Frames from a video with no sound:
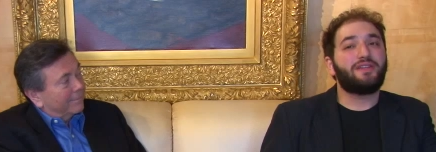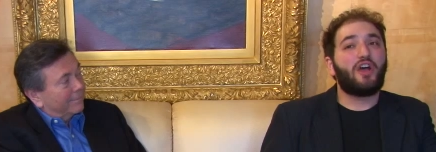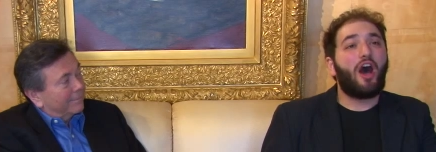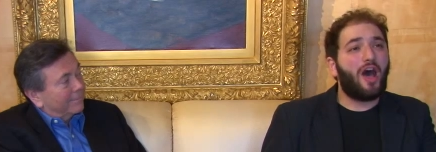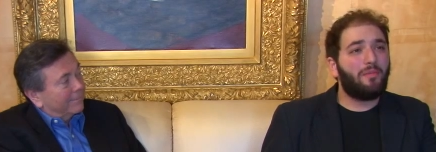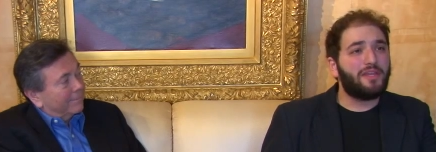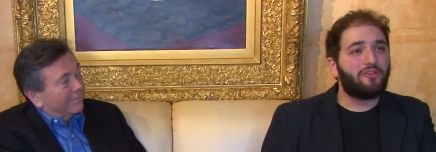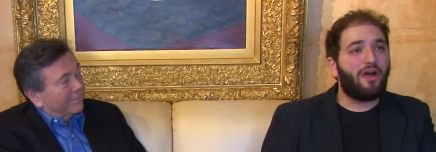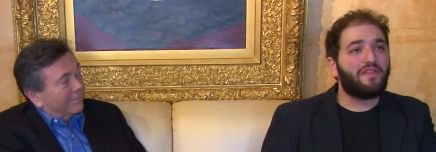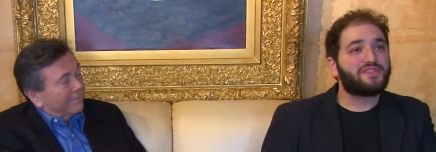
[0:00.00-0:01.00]
Speaker 1: did as a hobby
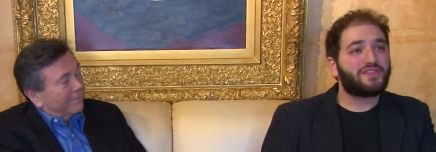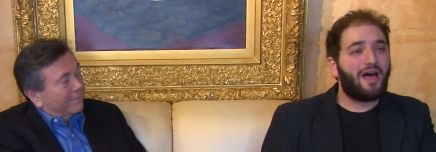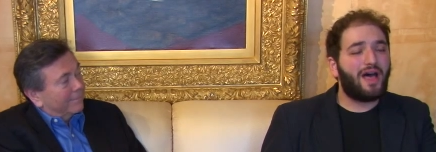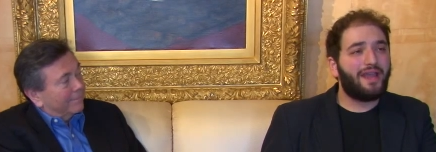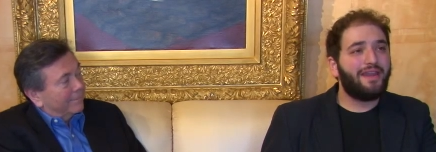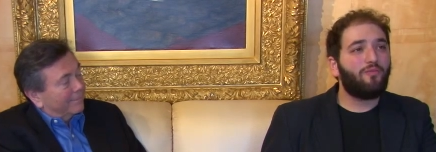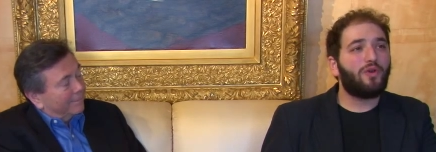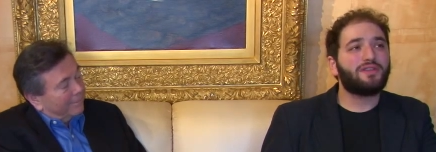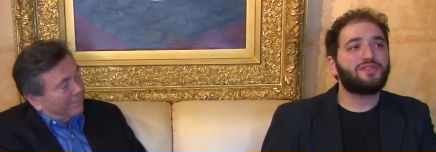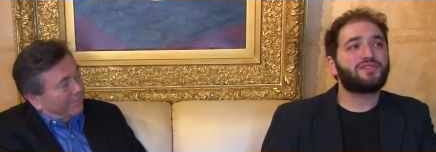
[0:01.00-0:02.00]
or on the side. It
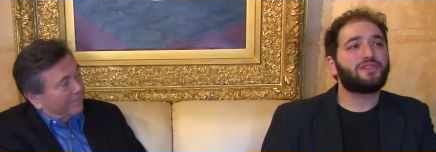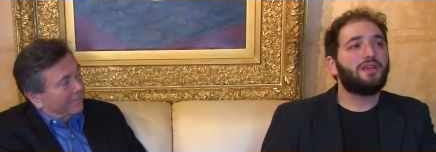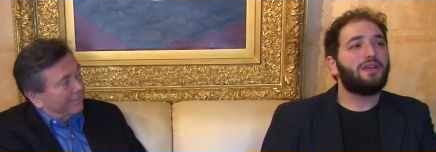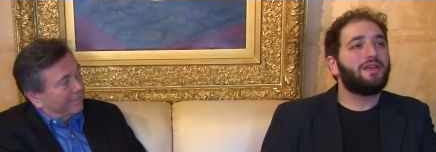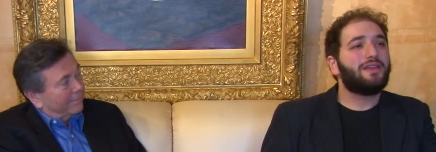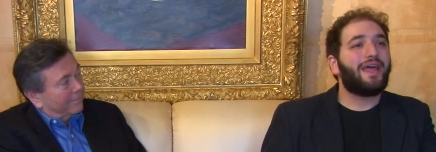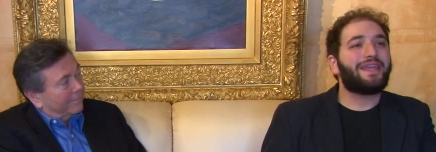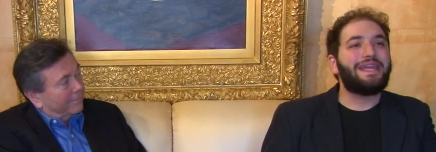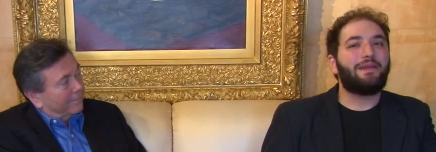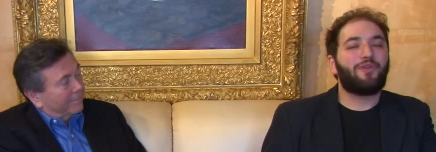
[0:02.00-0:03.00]
was
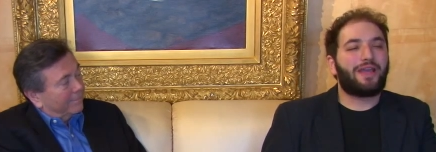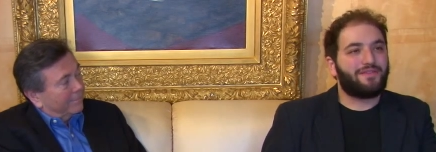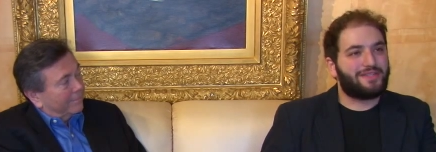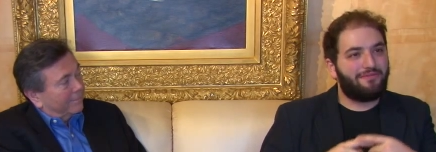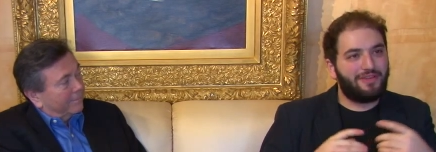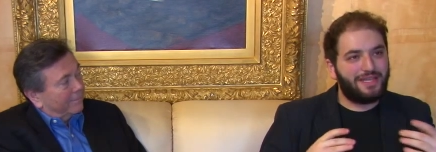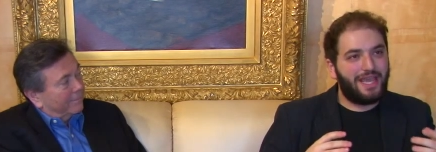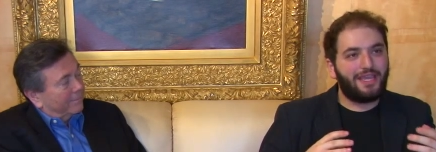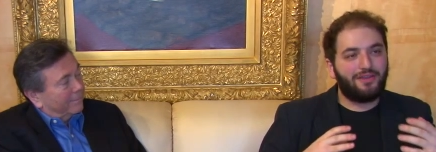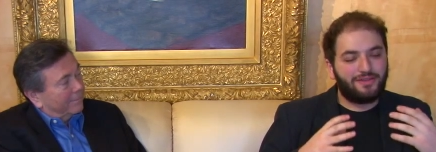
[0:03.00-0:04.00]
like eating breakfast every
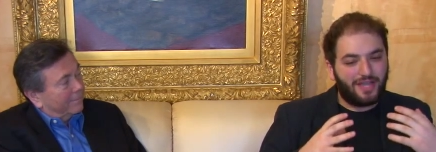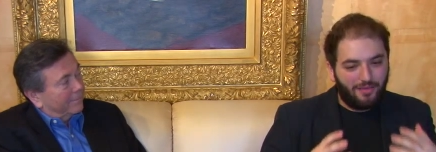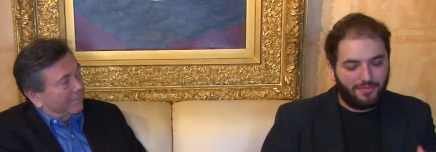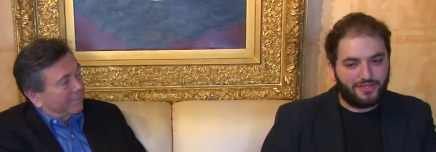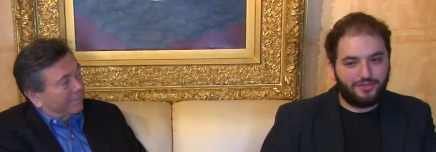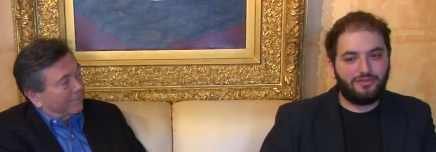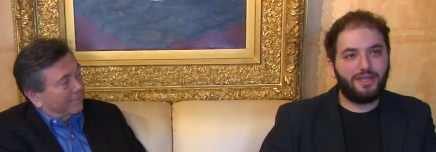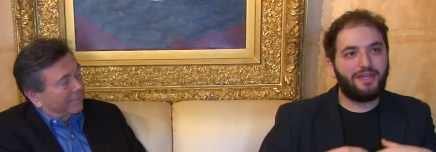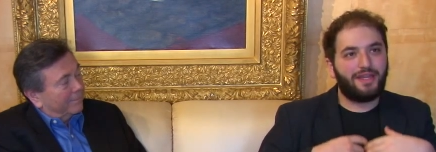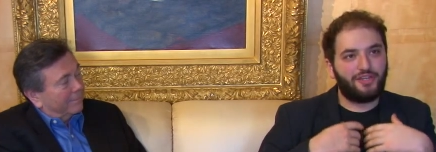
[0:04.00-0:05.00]
day. You'd come and do
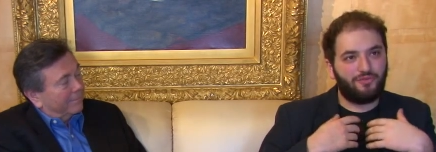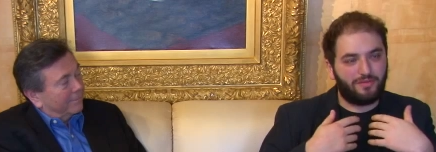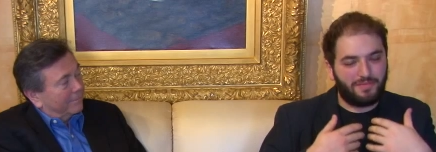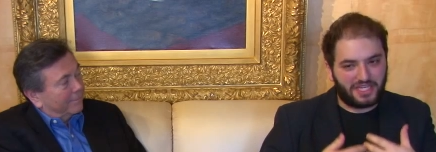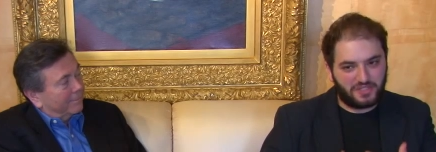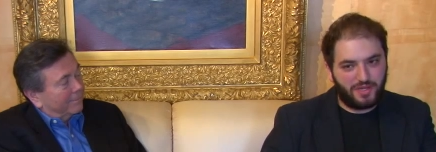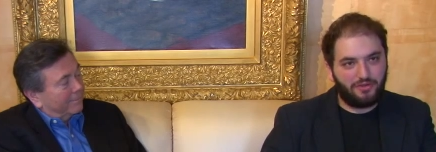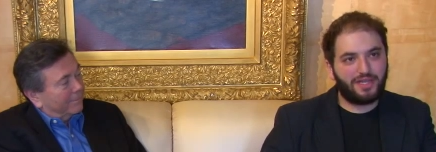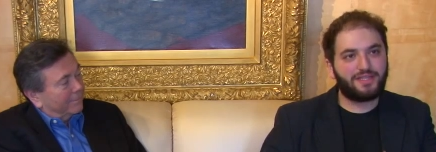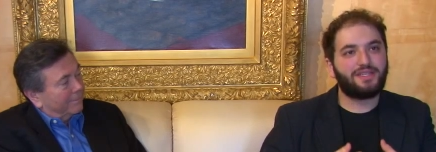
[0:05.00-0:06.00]
it and you would
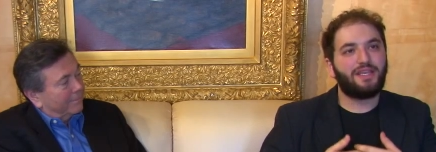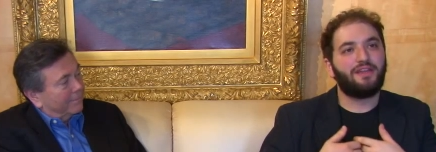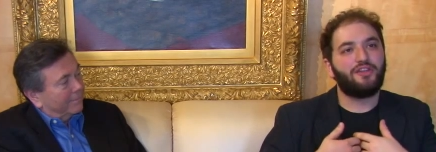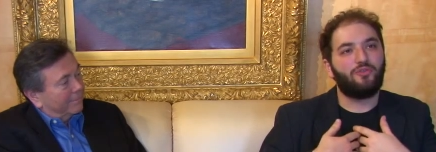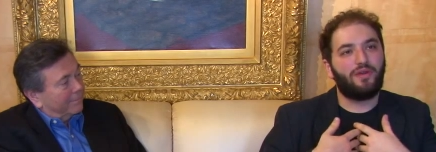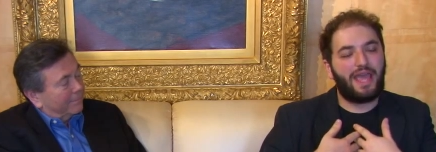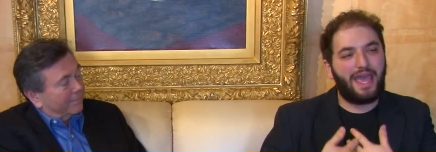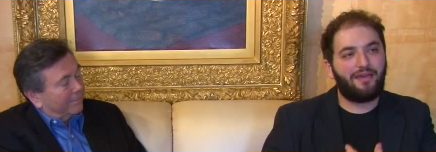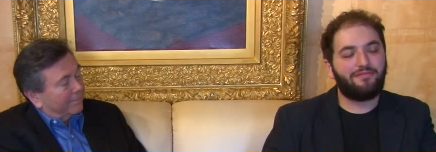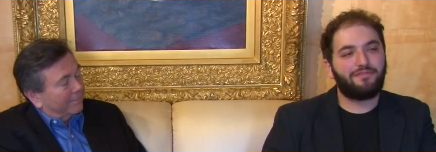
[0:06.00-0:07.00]
experience it and you would
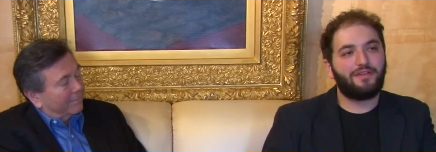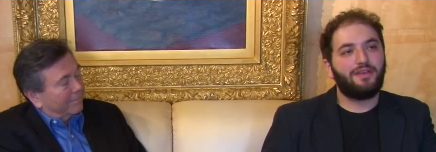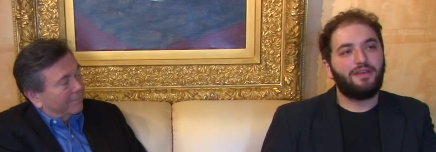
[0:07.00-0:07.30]
have,